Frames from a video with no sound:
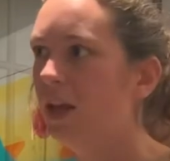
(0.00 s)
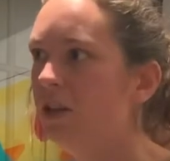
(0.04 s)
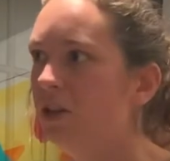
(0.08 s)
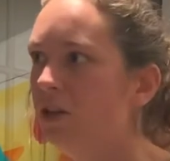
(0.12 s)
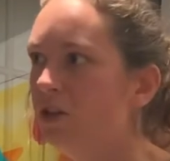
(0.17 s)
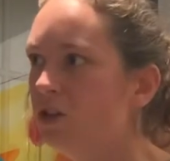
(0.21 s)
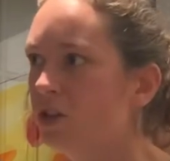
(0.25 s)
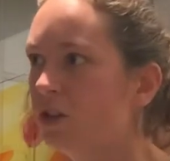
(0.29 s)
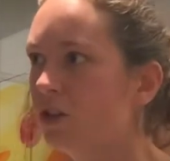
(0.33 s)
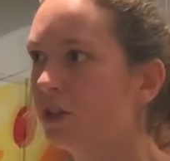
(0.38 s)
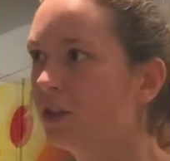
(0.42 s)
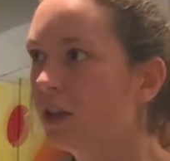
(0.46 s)
you
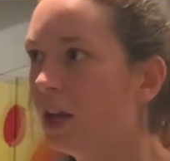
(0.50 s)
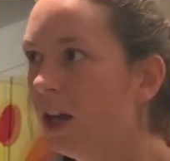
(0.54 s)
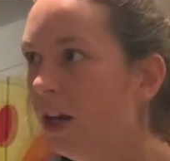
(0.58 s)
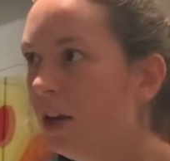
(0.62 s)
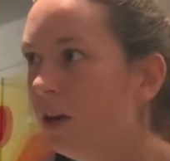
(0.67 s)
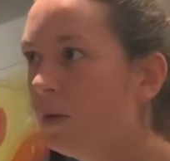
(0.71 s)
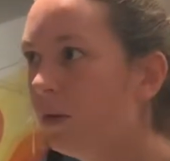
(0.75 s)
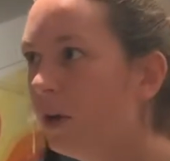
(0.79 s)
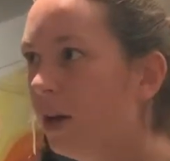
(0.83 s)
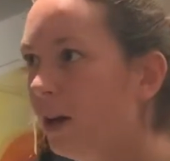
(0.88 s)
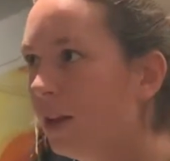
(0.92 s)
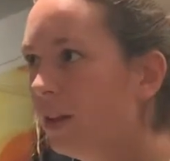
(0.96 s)
just kind of
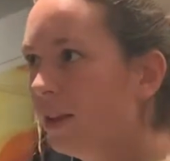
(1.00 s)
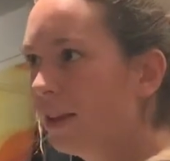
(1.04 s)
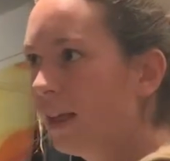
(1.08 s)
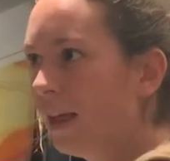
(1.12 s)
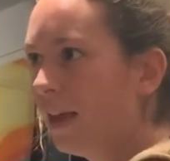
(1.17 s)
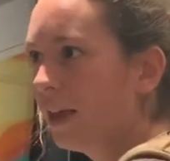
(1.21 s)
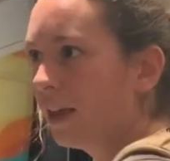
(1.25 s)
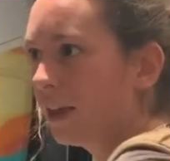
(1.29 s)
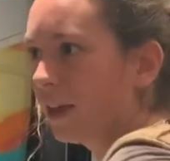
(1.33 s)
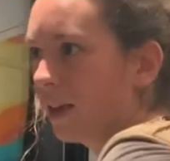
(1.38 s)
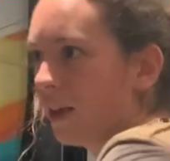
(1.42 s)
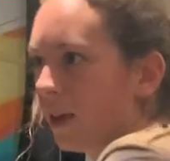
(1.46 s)
want to
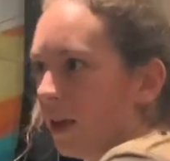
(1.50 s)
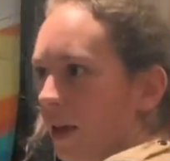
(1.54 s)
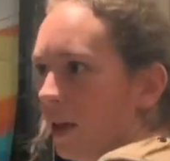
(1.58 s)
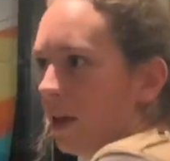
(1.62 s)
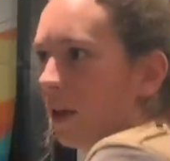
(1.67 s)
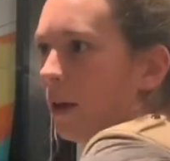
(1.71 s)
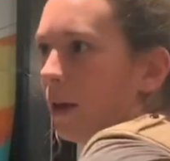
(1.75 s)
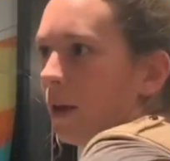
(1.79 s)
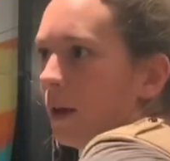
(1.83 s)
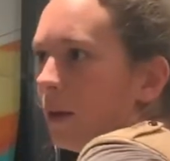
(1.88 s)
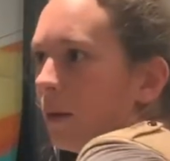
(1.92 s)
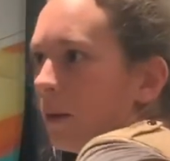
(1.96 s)
like
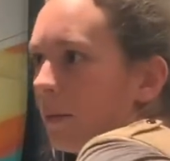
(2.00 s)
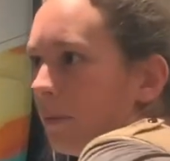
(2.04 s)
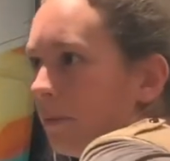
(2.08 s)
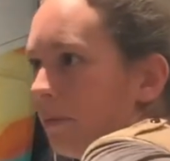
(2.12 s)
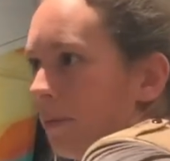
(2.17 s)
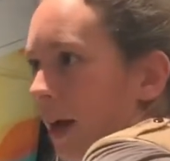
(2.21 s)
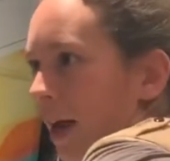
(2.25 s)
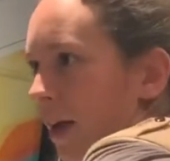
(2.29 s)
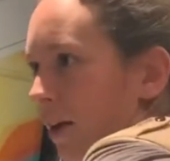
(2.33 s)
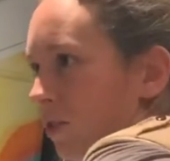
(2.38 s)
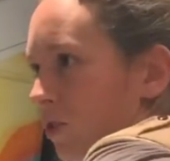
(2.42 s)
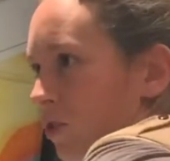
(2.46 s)

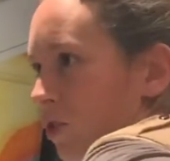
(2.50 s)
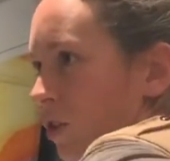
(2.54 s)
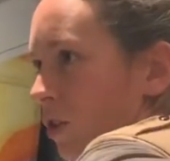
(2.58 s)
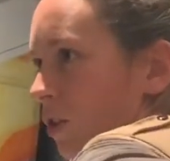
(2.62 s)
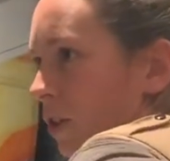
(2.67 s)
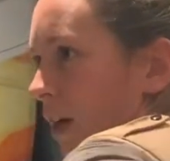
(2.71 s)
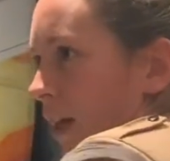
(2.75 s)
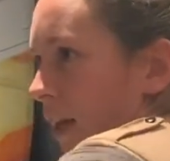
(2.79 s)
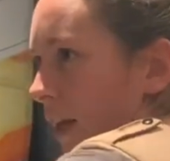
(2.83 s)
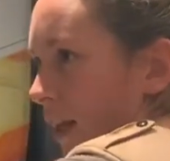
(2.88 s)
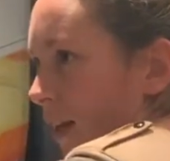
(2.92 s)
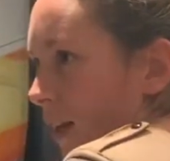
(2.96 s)
bounce her
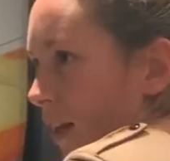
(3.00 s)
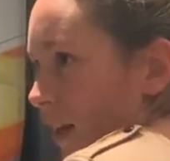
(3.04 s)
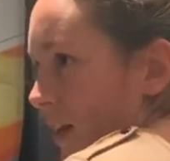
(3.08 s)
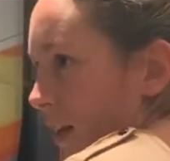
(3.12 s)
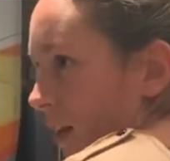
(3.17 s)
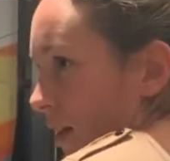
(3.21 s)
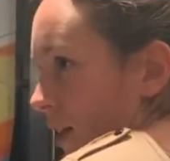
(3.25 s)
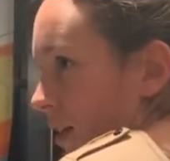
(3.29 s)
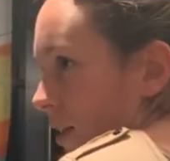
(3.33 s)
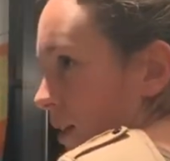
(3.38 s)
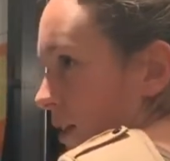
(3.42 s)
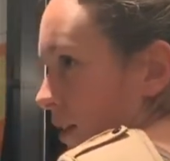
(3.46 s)
in,
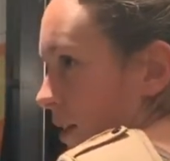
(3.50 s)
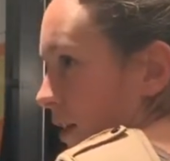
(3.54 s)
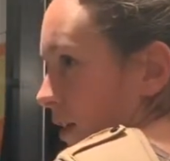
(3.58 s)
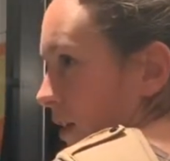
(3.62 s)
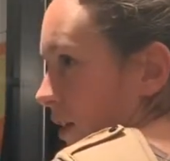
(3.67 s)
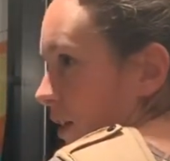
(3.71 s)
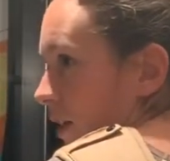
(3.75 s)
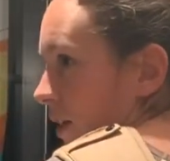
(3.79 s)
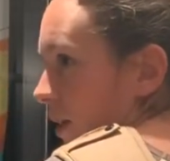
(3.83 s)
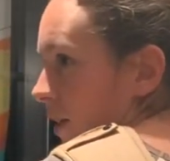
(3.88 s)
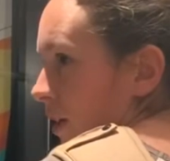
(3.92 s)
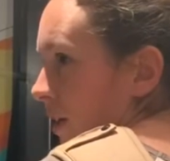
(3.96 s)

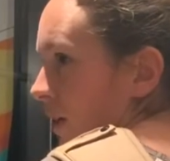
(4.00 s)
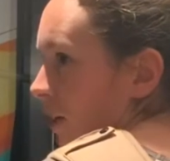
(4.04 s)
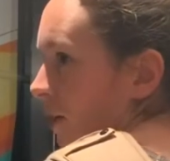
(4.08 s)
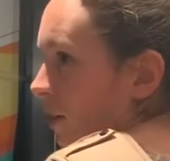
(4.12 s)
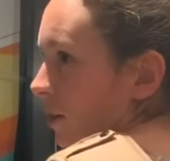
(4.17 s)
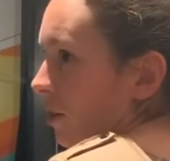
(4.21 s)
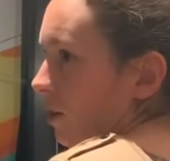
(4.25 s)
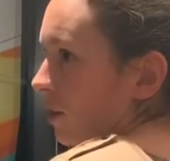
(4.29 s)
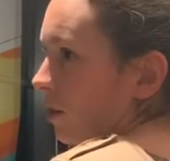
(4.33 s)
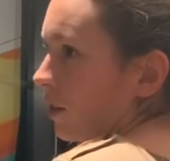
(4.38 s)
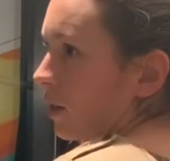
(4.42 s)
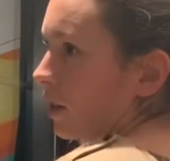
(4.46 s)

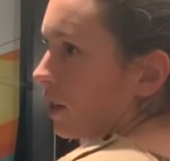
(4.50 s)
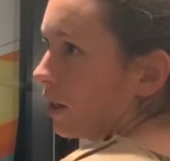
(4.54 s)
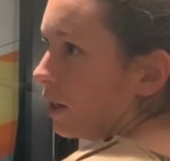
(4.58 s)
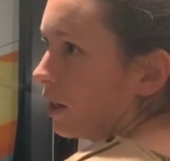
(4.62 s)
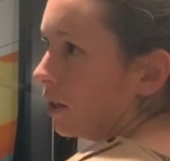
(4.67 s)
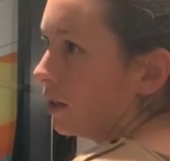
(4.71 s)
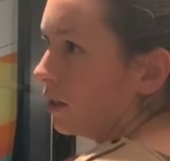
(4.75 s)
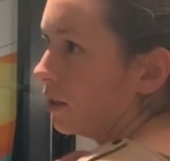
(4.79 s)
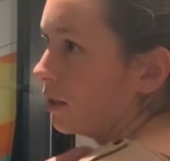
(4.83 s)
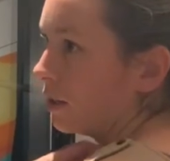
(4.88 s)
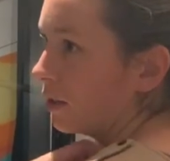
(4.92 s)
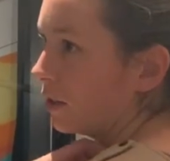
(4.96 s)
or
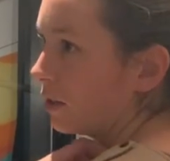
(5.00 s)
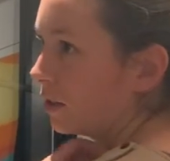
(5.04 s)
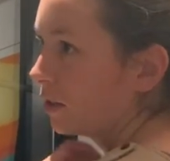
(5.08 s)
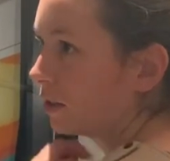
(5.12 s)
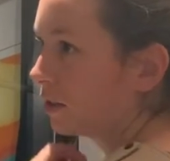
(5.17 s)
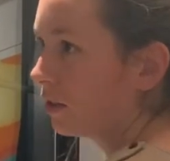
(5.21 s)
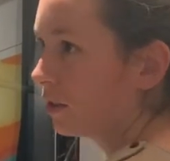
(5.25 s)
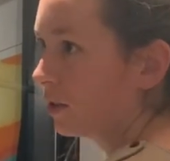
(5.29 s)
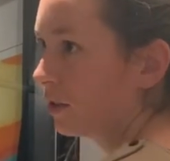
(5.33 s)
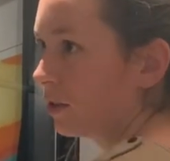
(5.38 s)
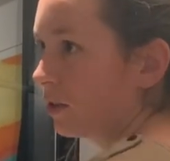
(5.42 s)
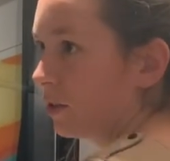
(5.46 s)

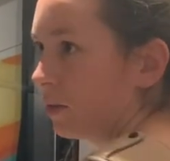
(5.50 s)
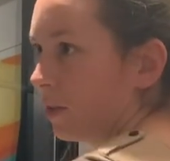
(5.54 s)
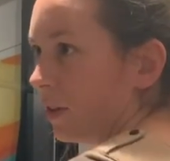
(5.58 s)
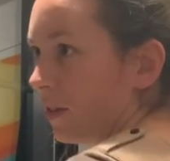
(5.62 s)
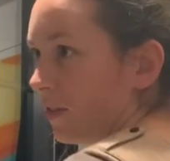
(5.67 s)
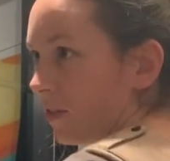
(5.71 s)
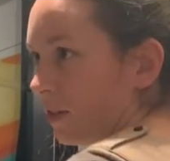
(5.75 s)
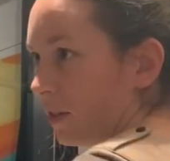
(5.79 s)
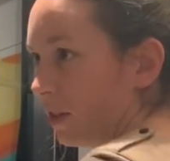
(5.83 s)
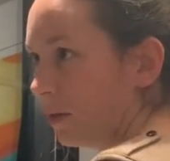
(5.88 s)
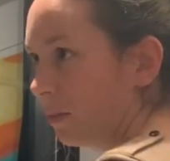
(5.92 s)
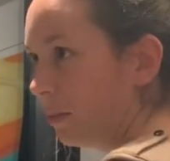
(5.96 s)
whoever
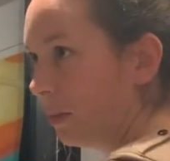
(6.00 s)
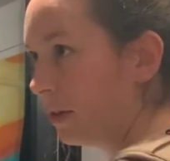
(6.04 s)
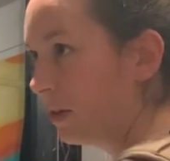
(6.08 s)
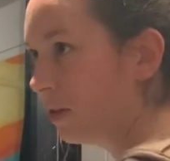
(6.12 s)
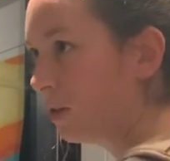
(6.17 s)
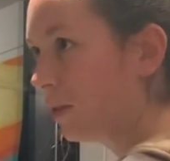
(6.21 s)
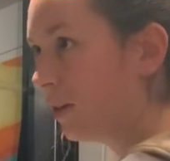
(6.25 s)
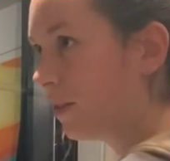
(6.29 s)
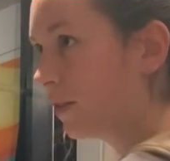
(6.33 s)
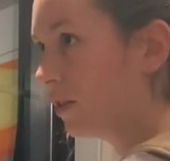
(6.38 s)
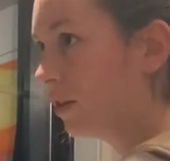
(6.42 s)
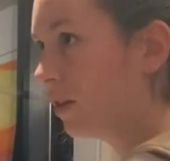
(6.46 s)

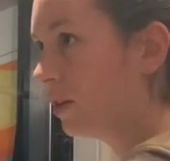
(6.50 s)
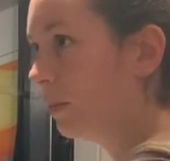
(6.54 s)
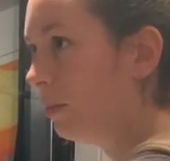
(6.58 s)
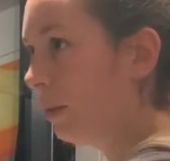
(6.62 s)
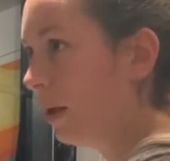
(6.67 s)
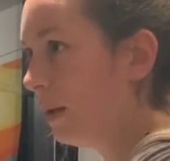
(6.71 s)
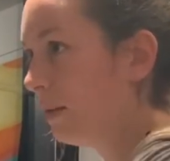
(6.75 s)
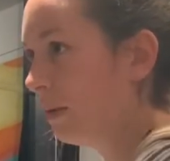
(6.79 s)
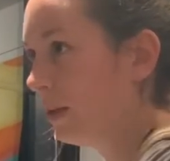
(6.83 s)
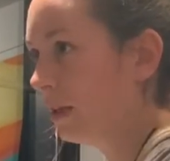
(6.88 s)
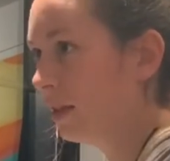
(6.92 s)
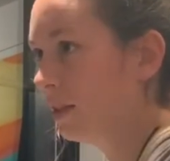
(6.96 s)
your
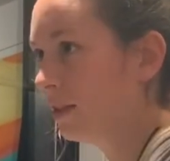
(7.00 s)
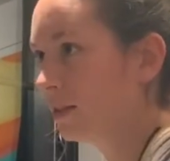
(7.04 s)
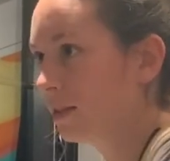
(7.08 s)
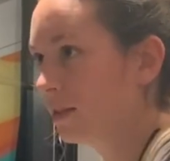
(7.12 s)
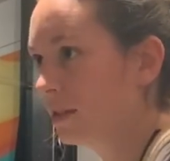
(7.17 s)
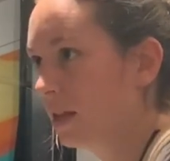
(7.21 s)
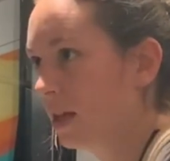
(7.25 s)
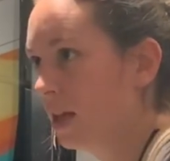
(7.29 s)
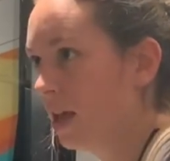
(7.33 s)
baby is,